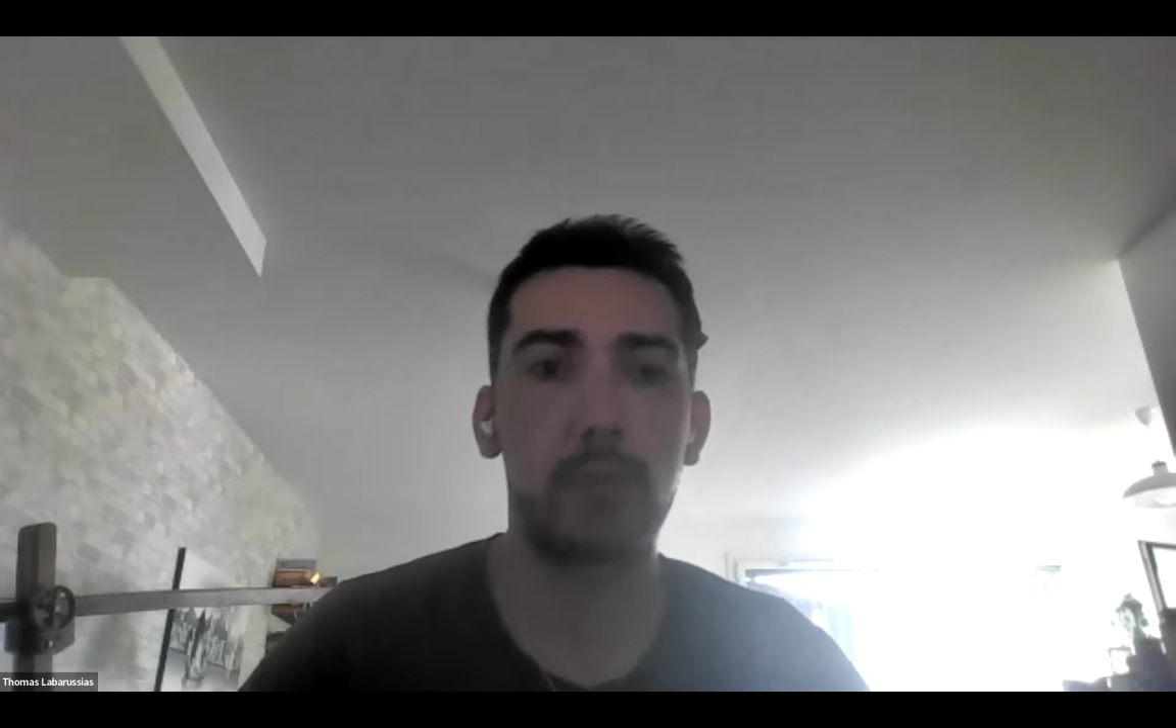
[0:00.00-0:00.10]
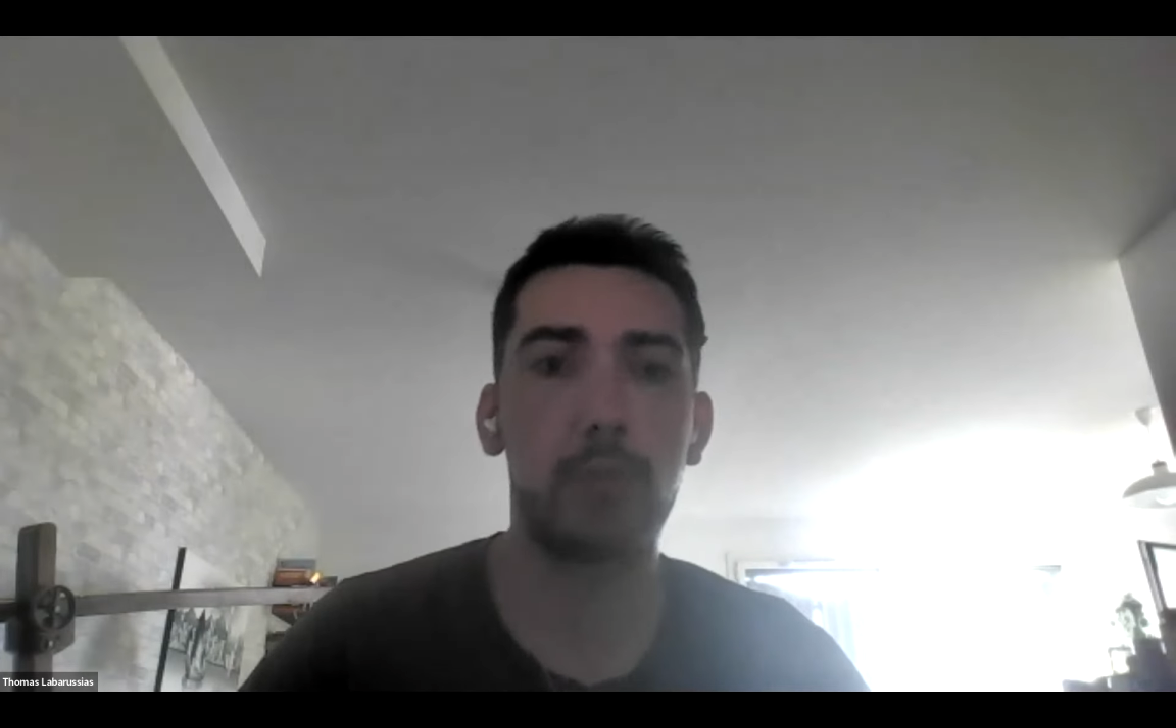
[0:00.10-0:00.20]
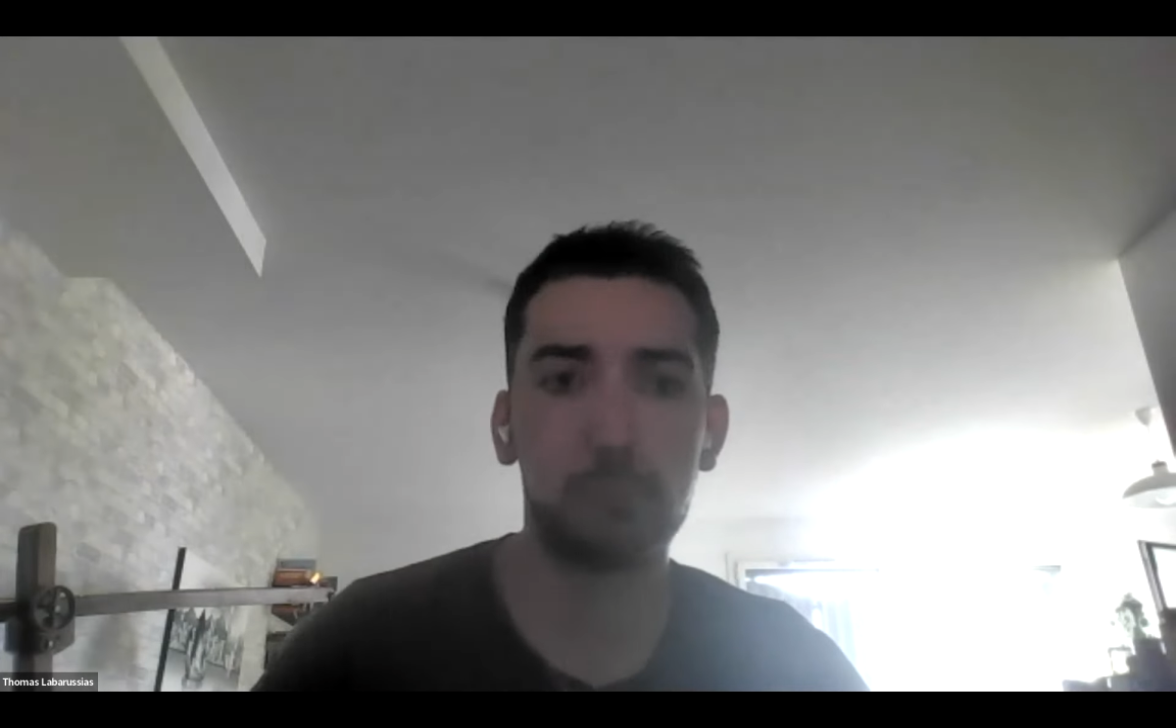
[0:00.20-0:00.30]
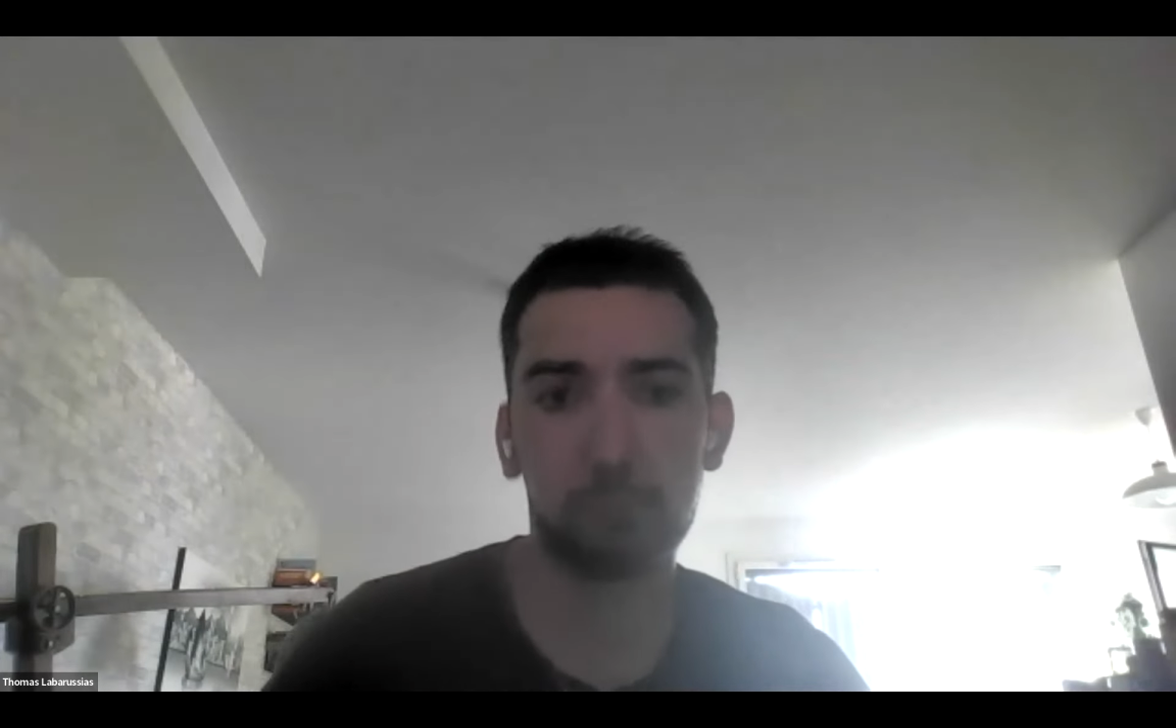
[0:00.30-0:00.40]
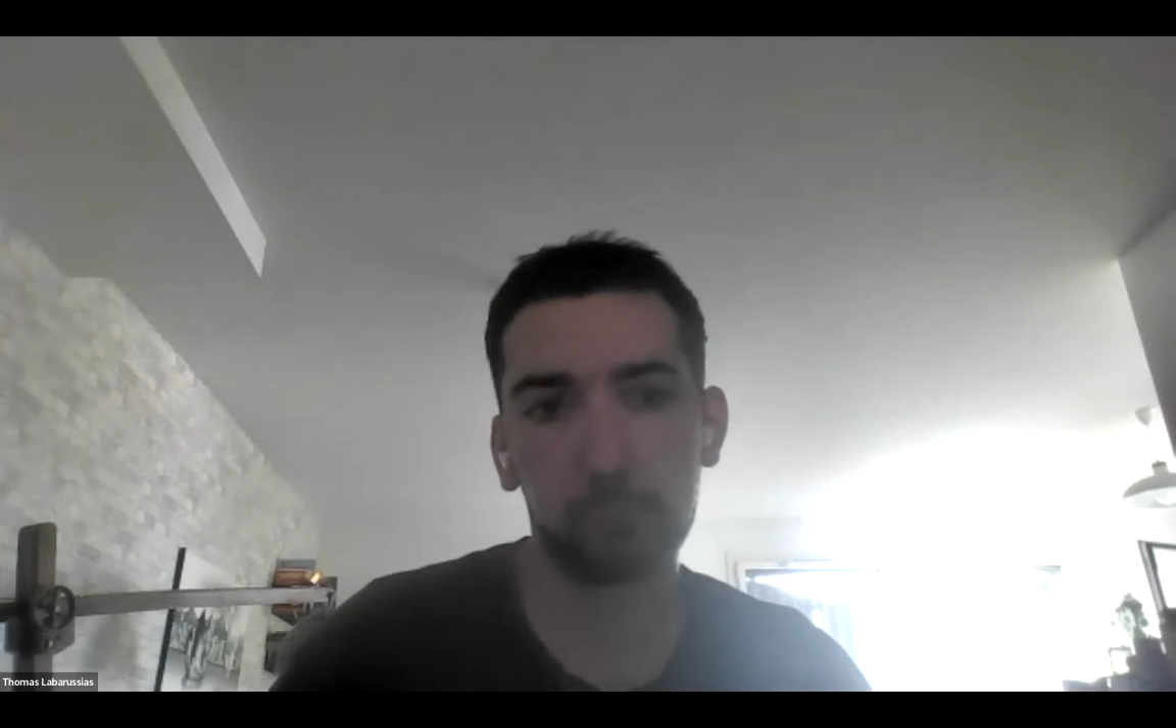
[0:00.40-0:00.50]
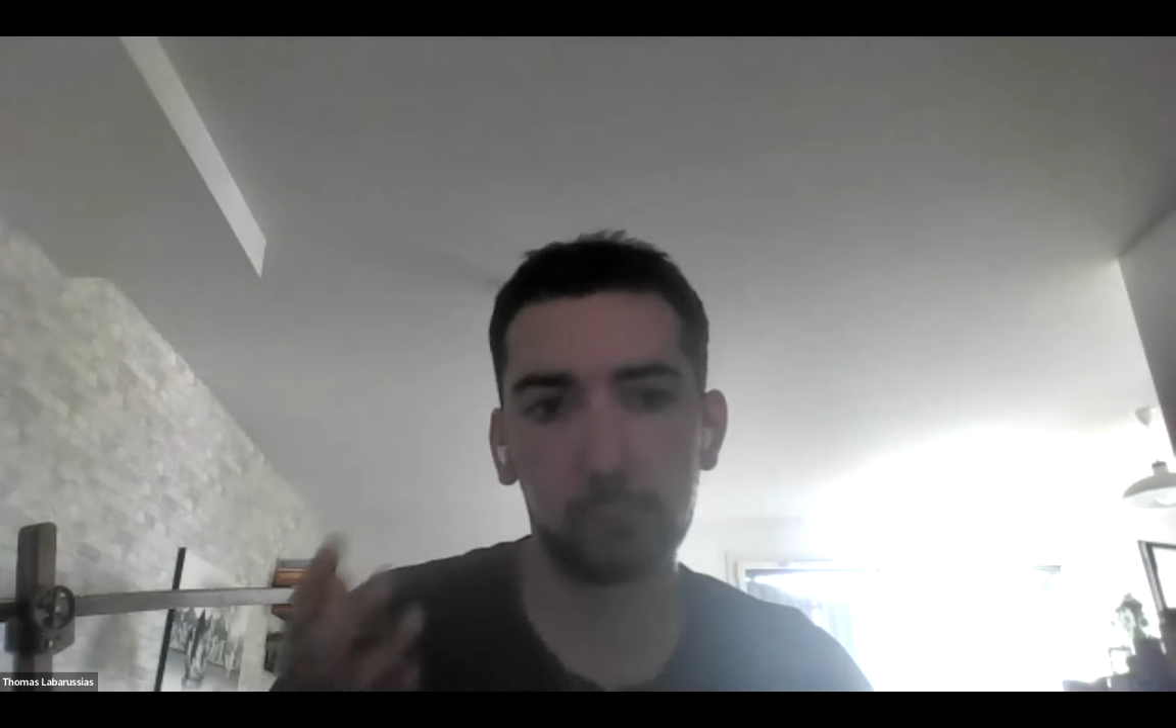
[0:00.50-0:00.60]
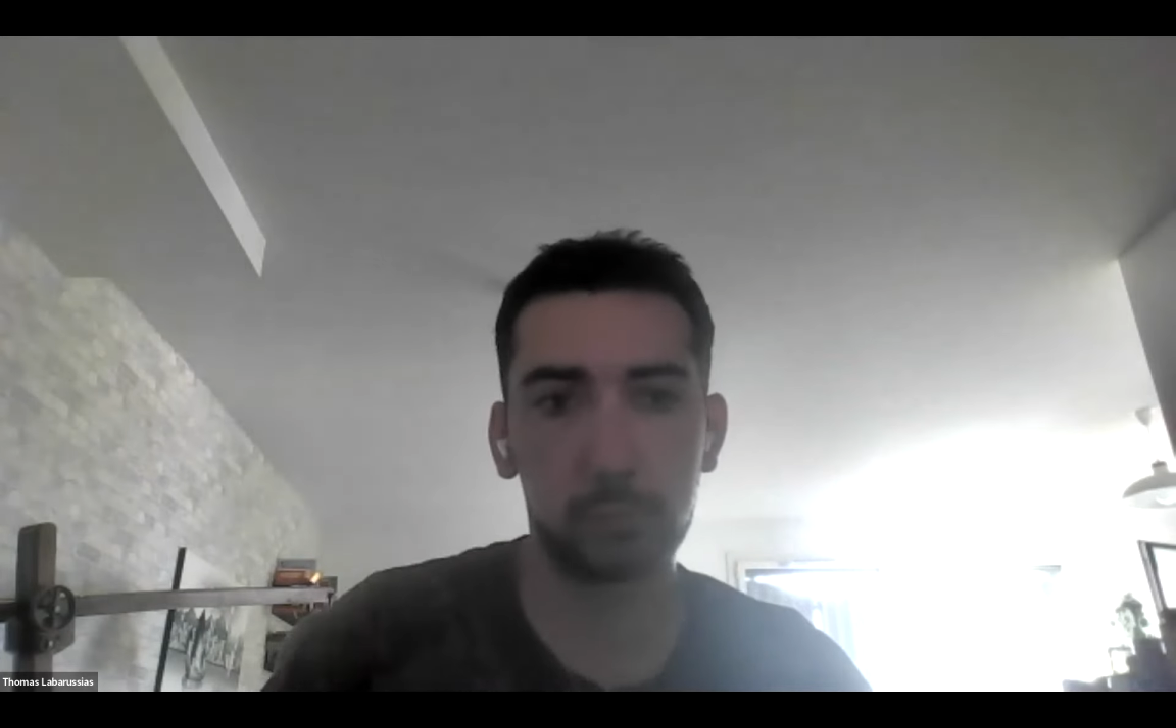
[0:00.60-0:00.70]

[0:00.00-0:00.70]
So